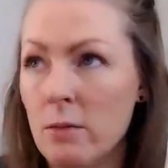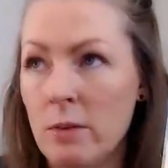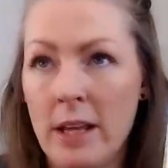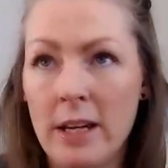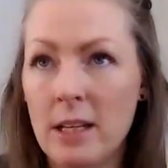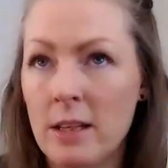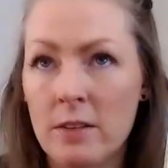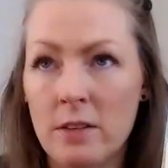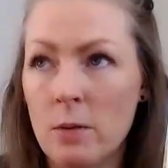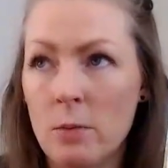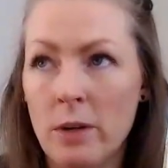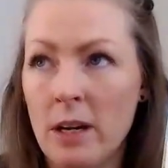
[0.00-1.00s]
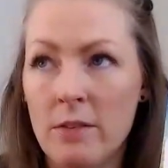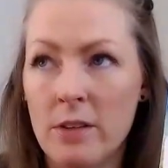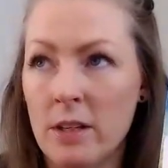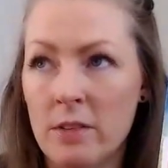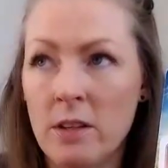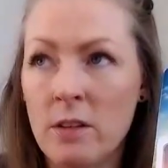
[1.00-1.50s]
letting this in whatever
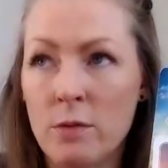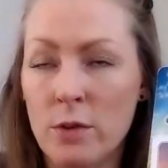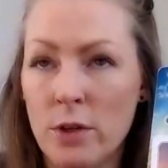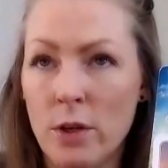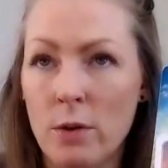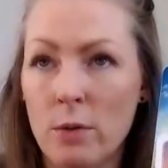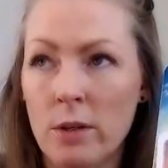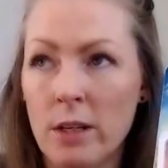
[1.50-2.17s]
this is for you